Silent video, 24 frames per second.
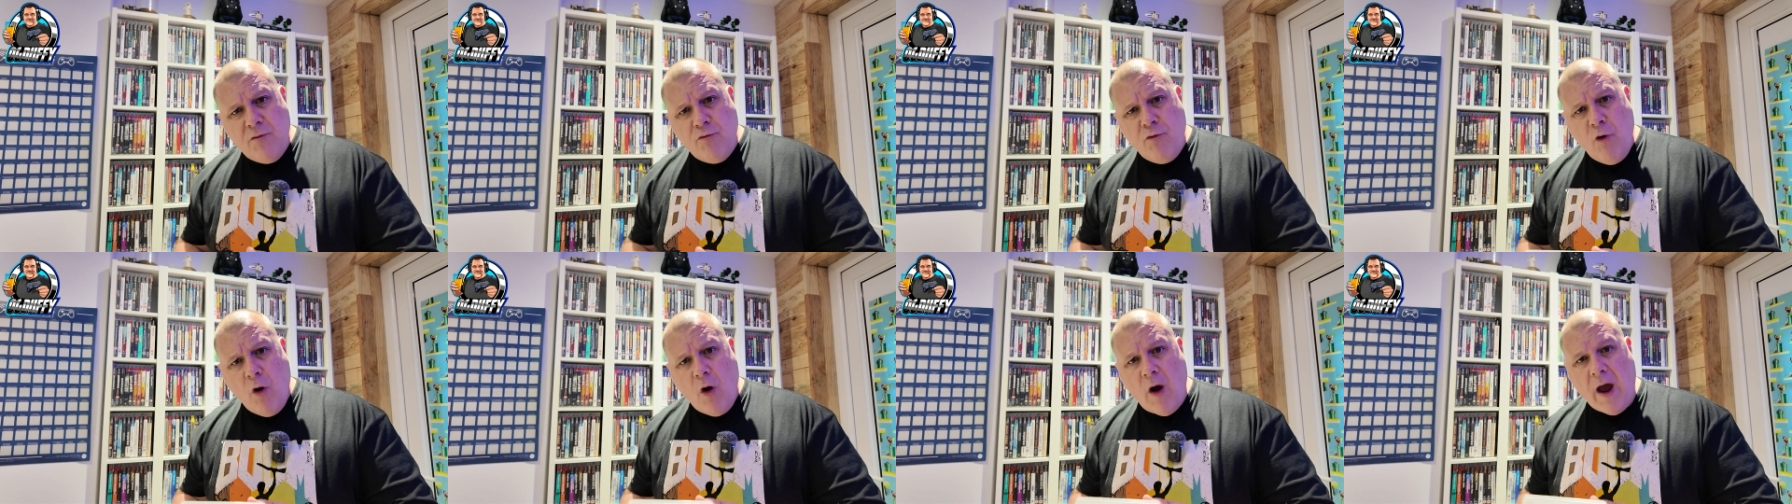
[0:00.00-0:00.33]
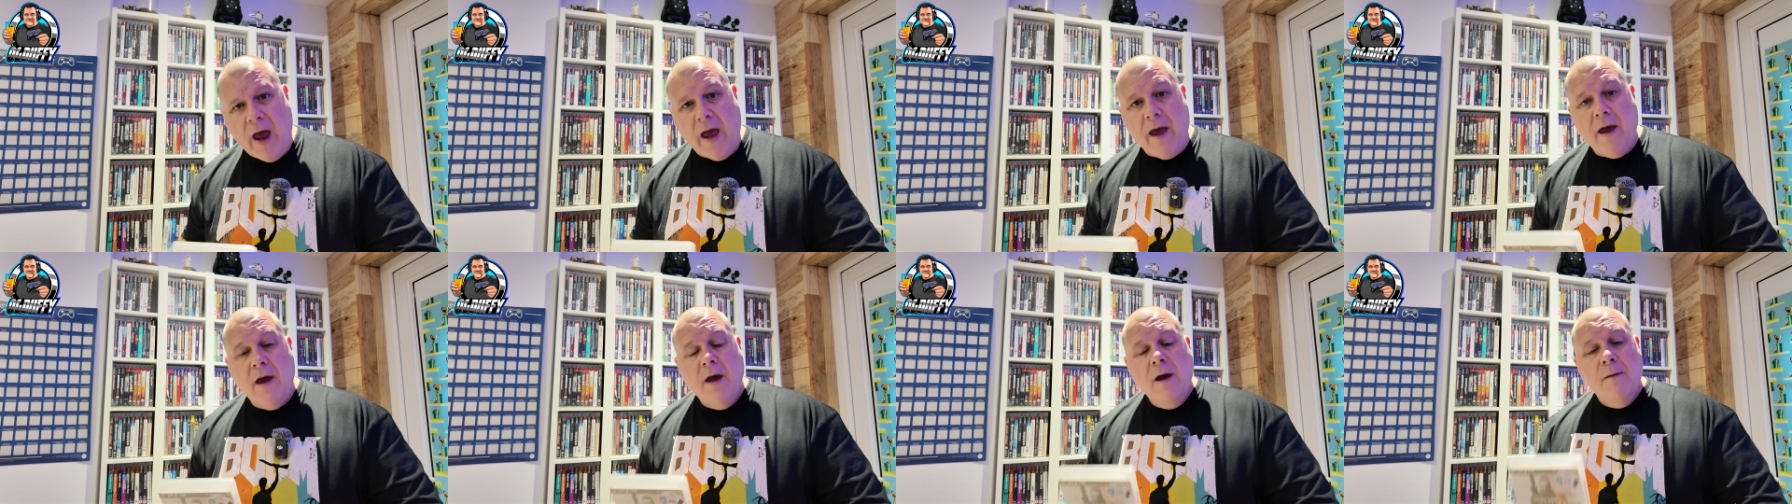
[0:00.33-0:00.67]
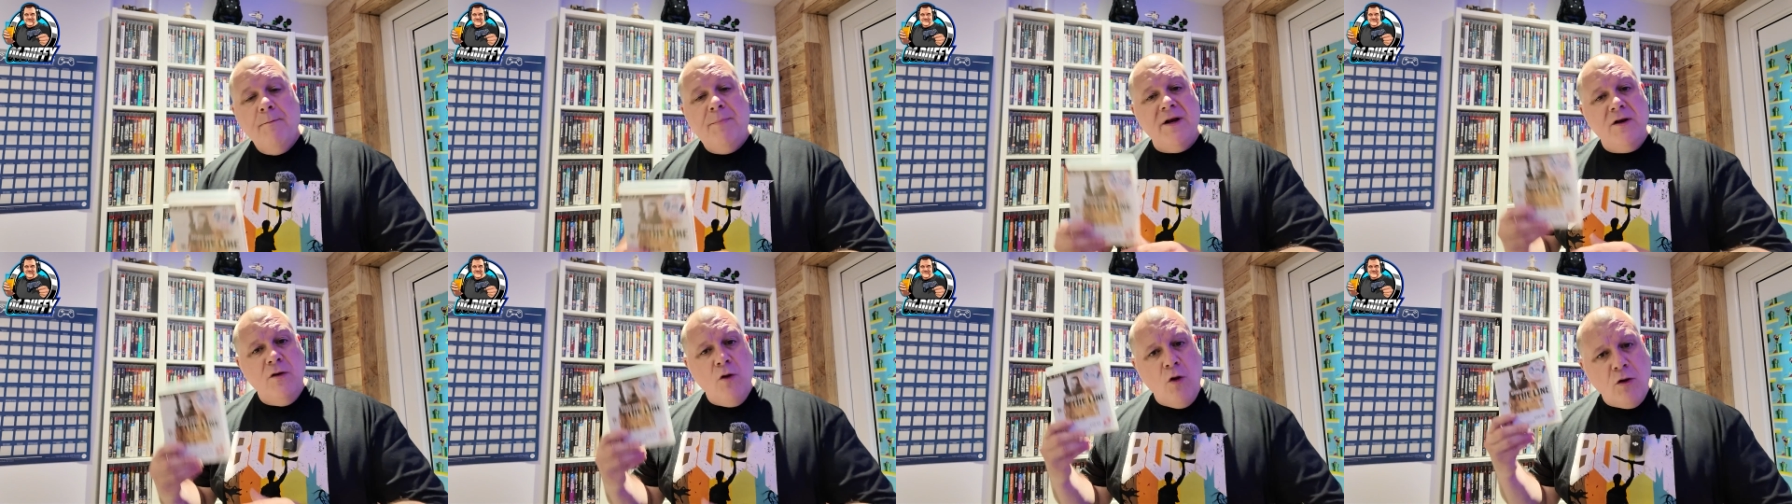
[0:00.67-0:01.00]
right,
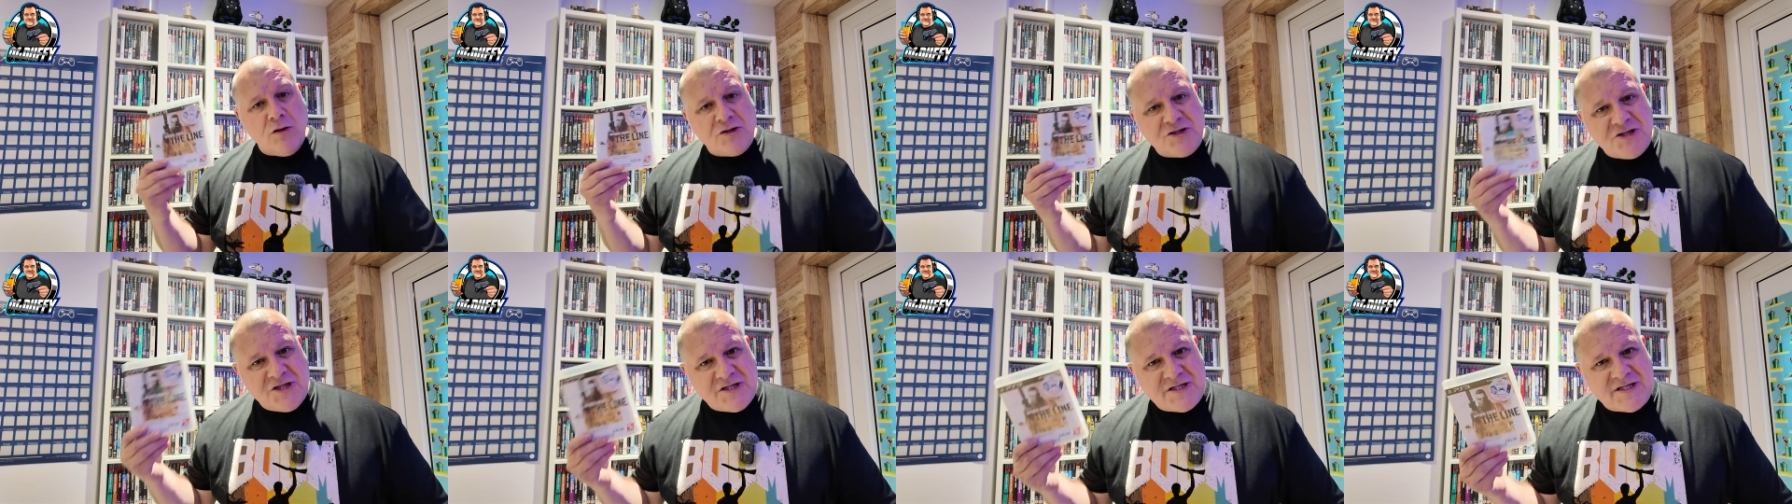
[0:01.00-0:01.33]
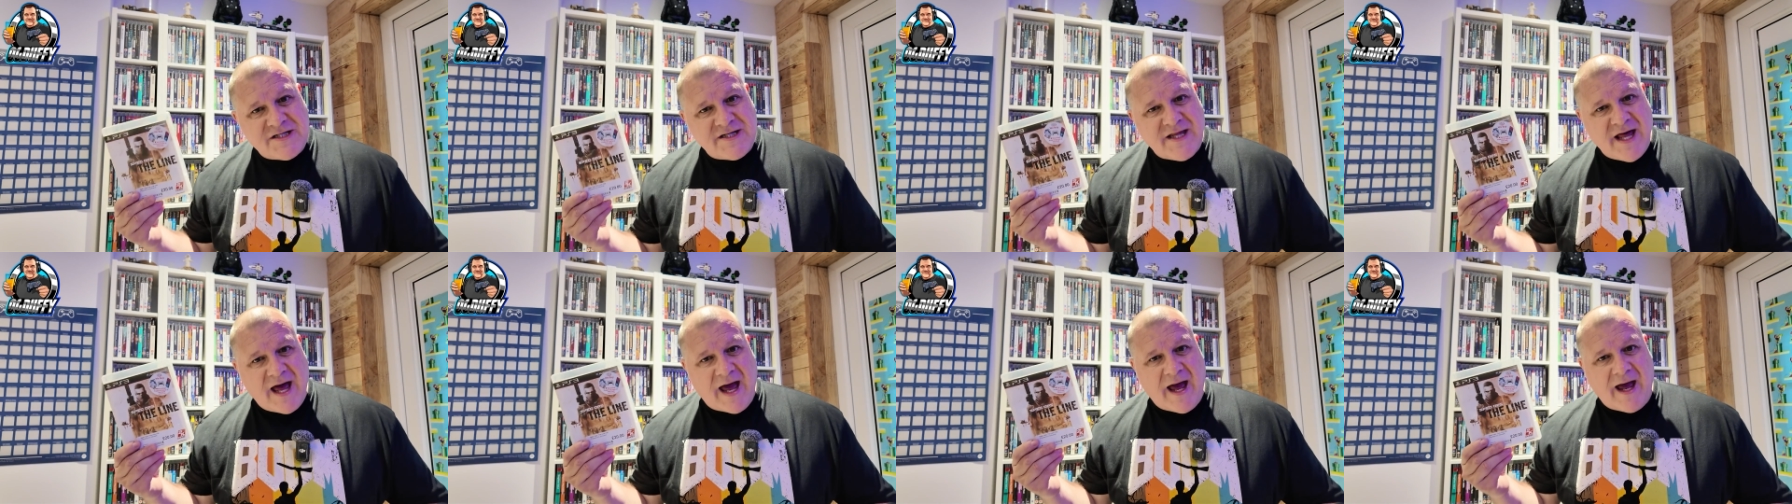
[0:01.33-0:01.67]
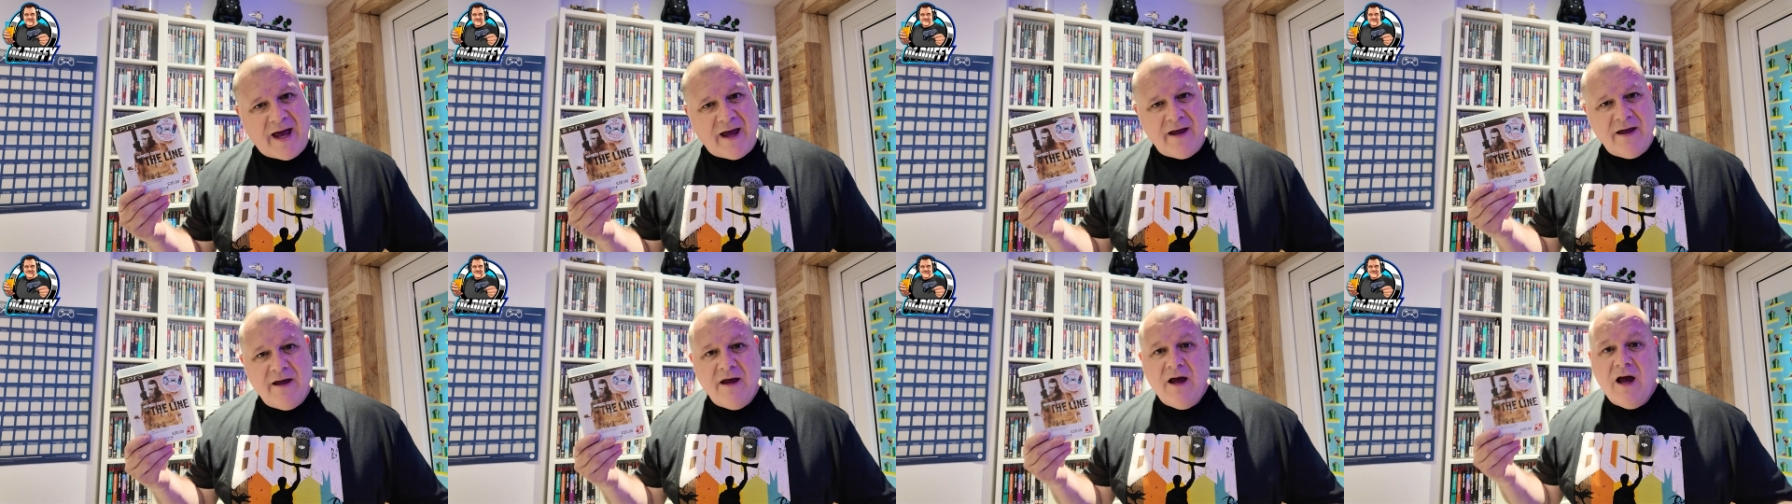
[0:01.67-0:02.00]
but not just
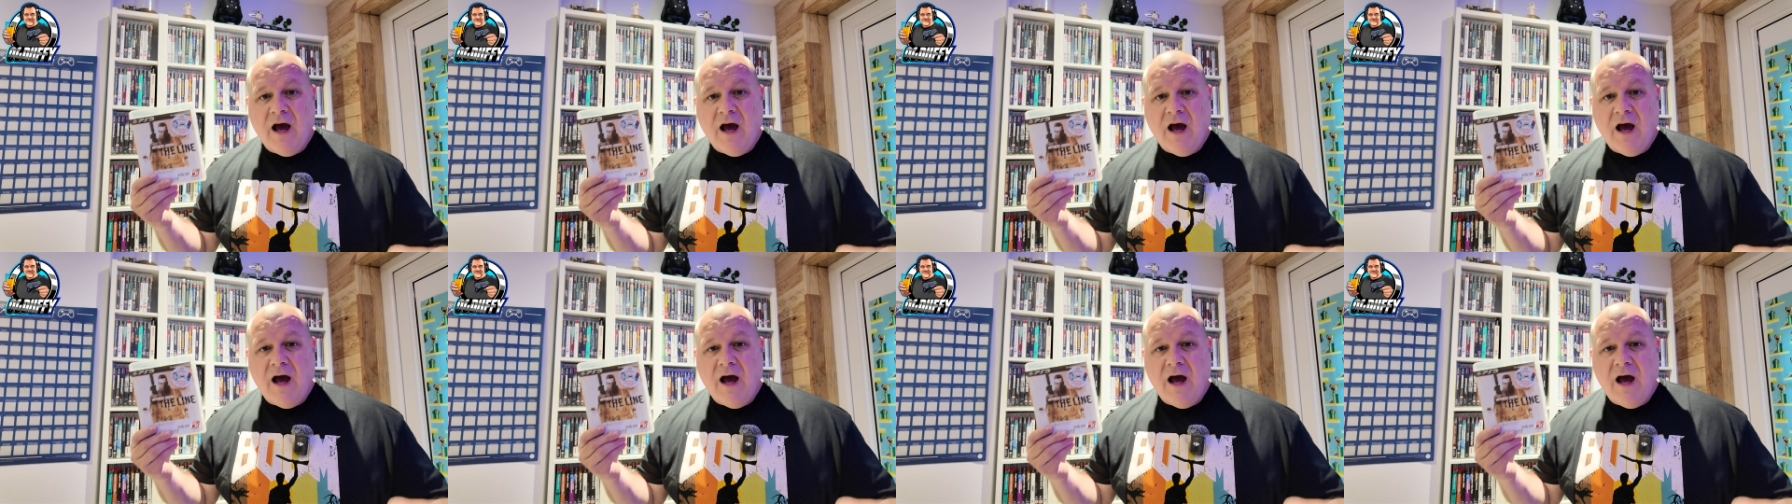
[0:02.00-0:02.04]
that.